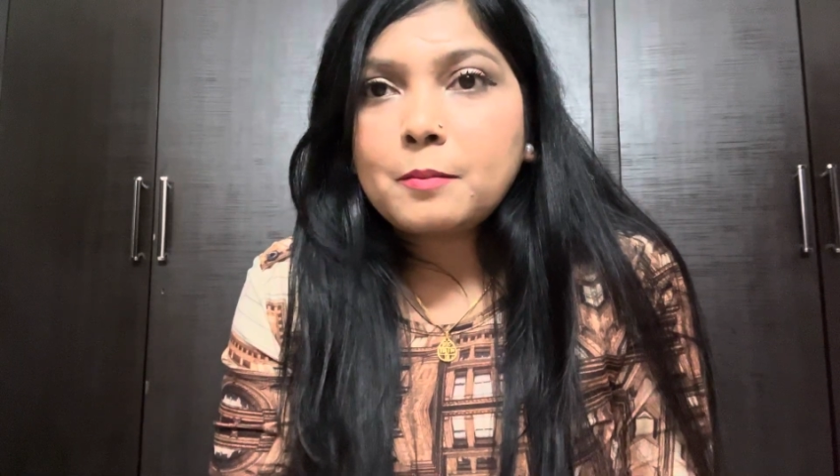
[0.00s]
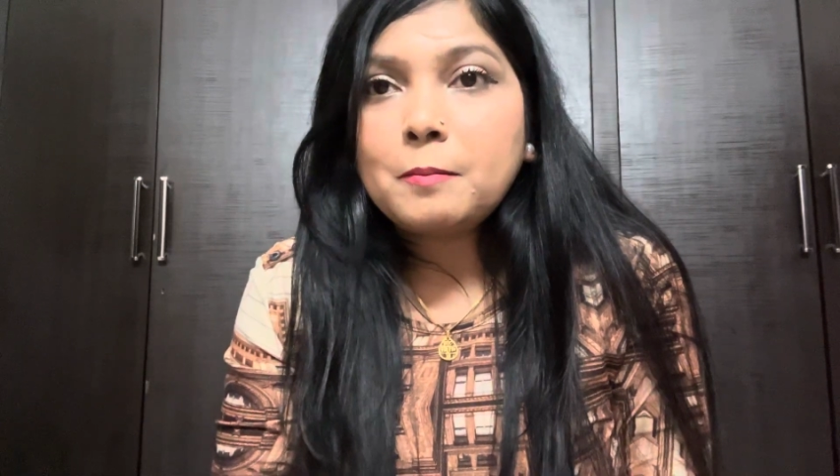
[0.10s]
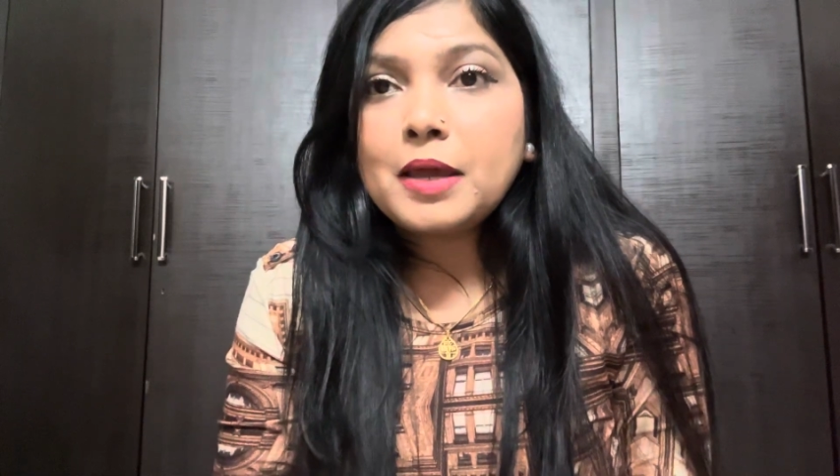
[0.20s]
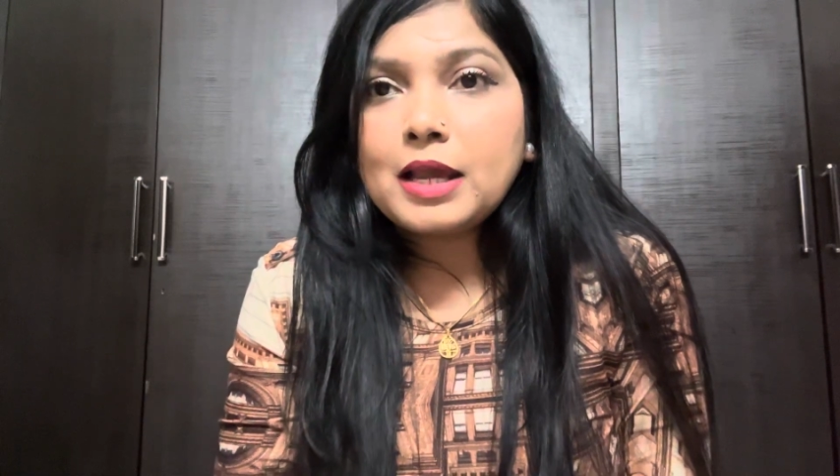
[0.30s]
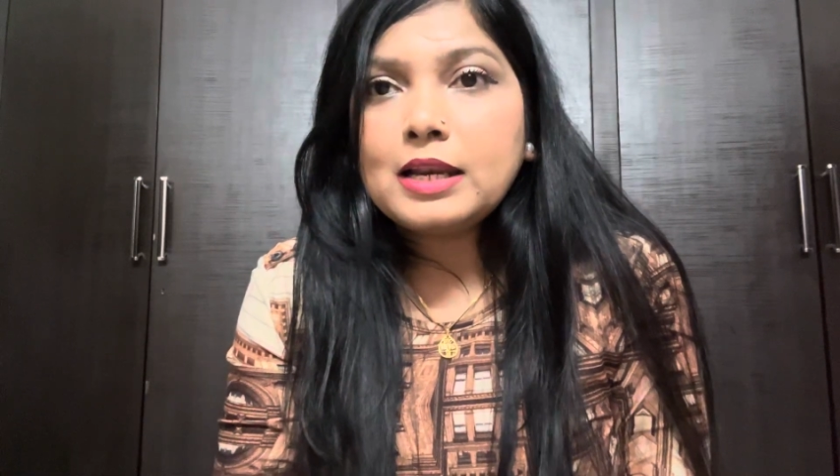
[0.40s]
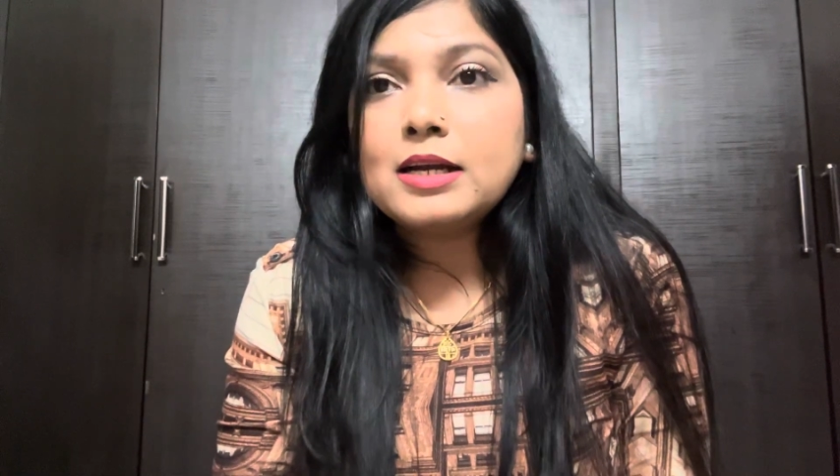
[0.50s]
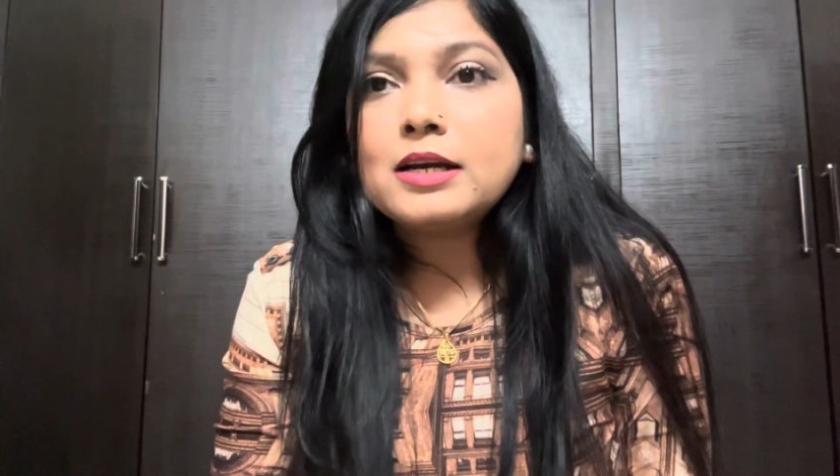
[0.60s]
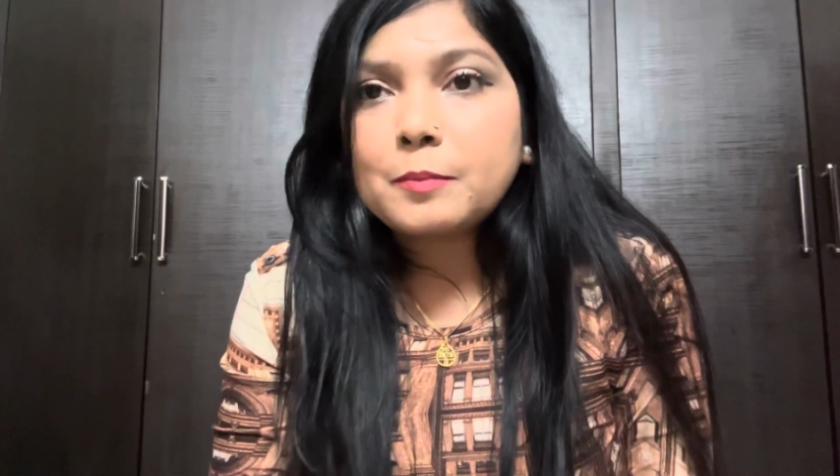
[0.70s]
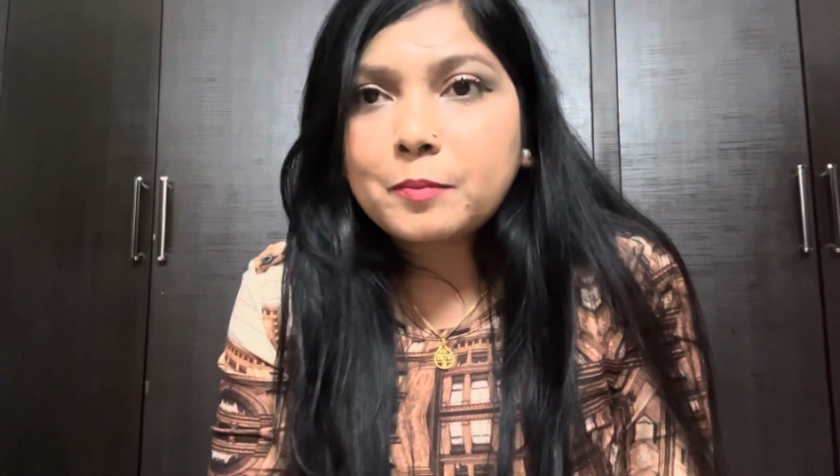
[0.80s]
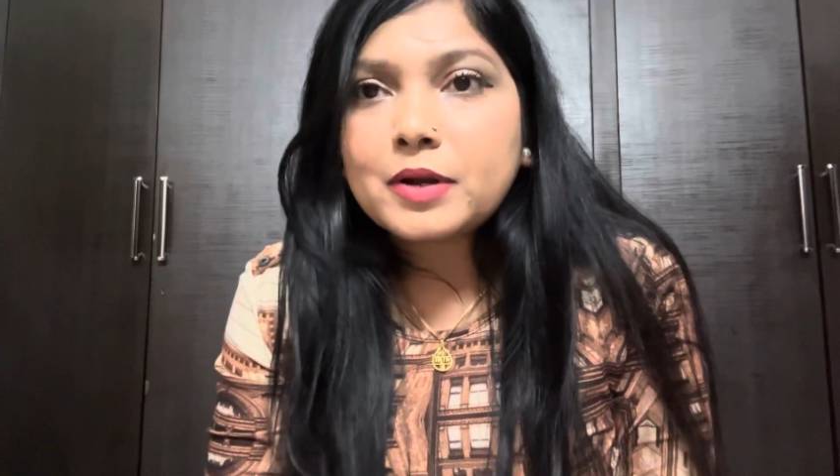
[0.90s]
mainly
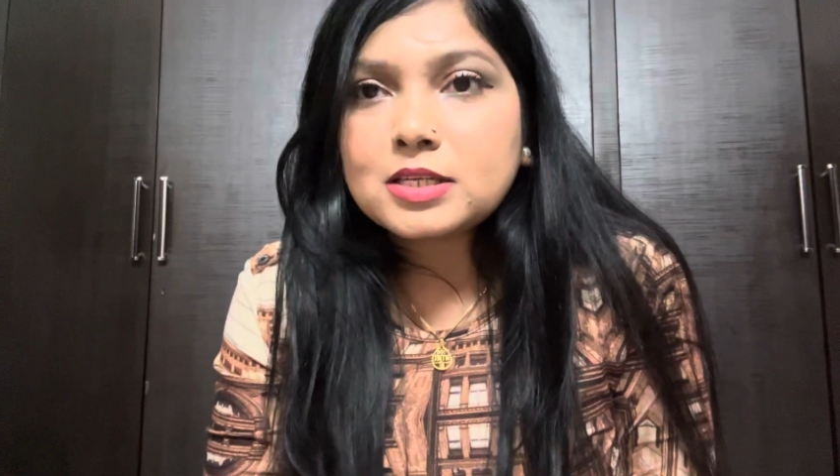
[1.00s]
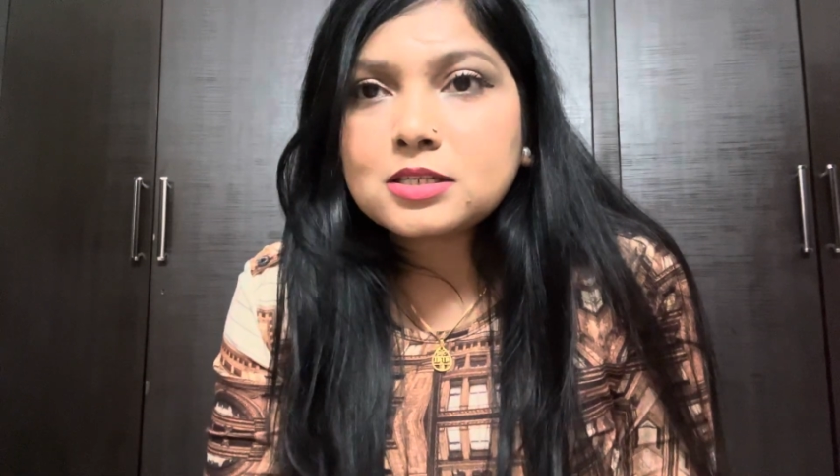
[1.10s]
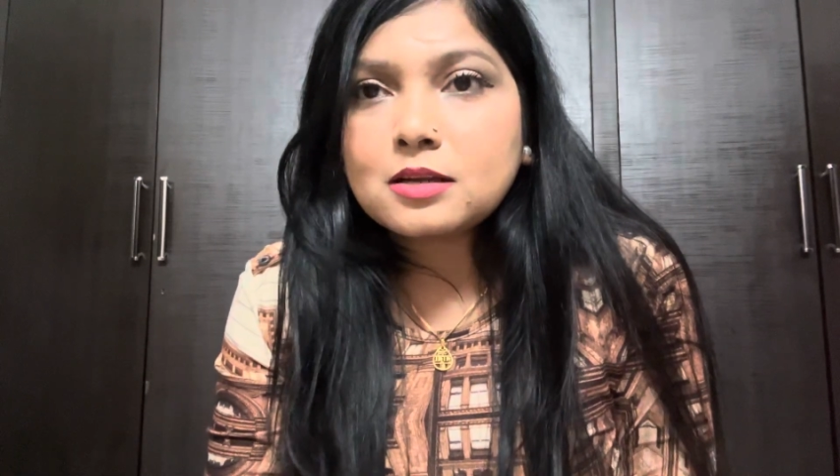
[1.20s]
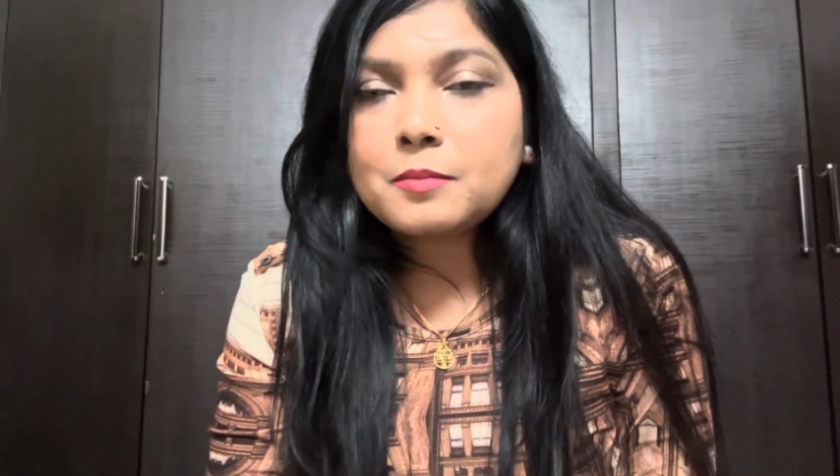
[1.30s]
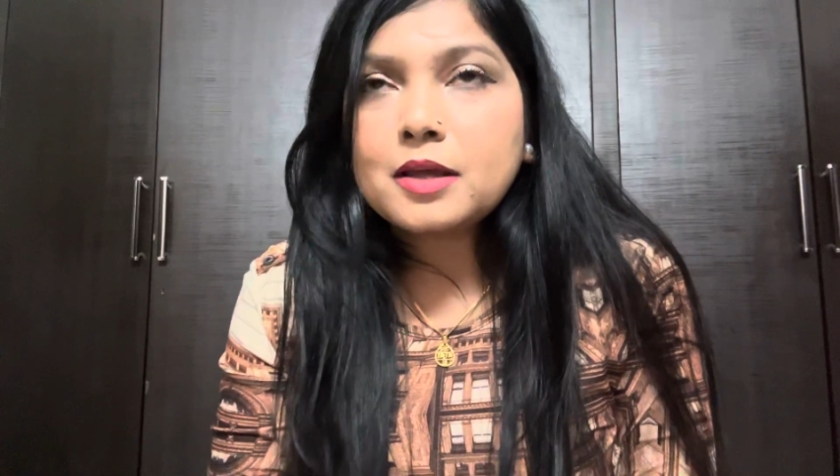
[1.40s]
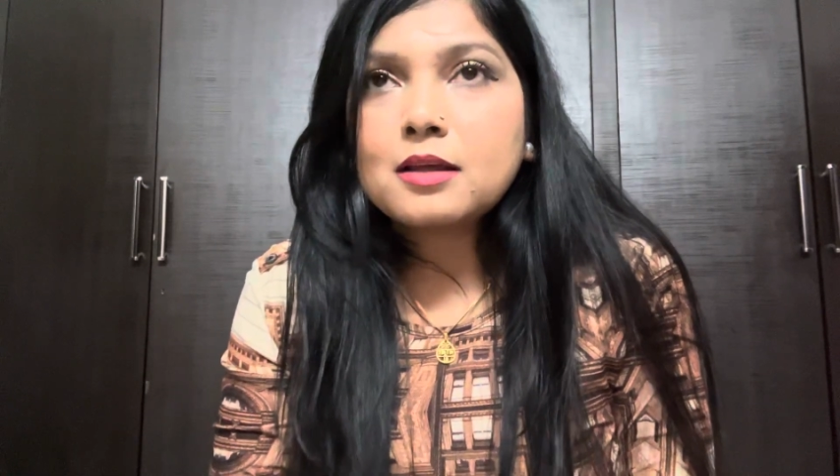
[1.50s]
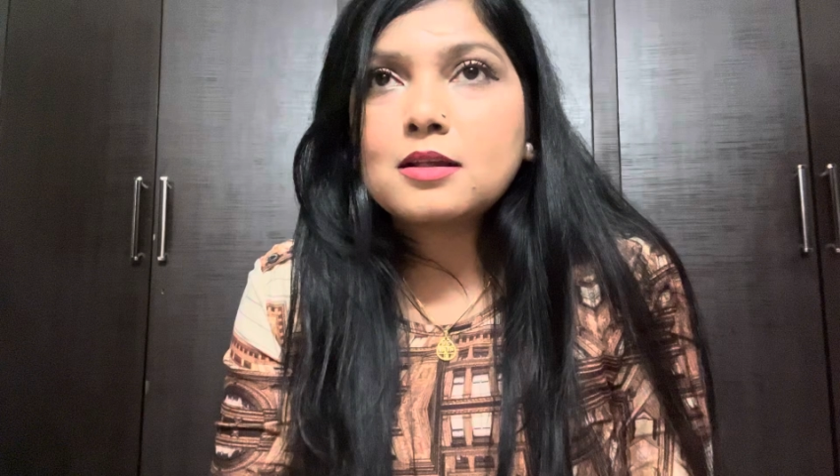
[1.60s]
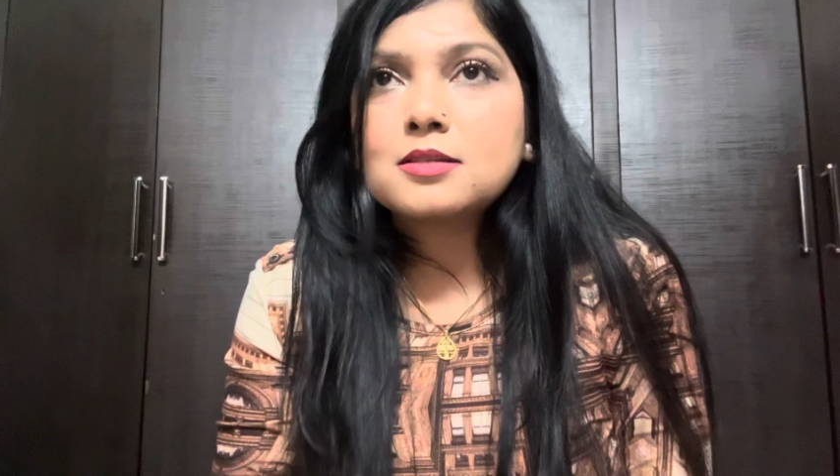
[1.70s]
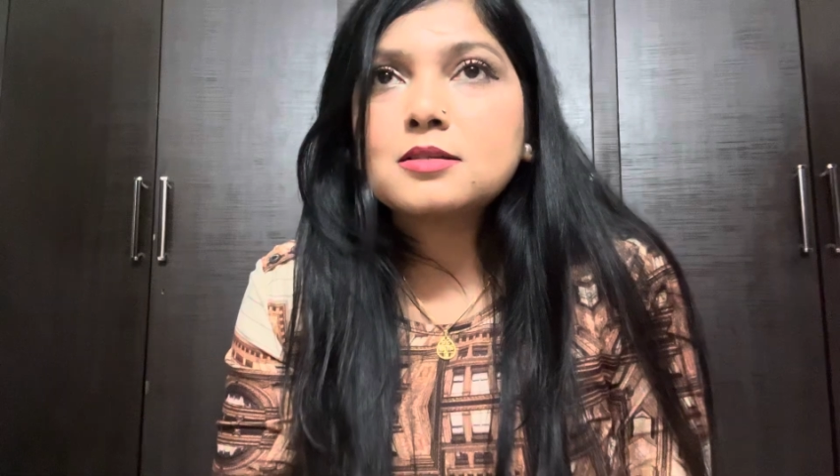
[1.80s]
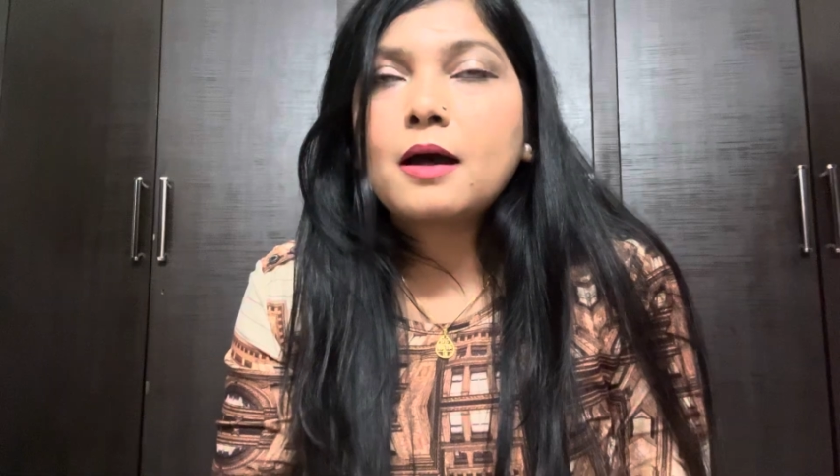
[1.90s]
depression because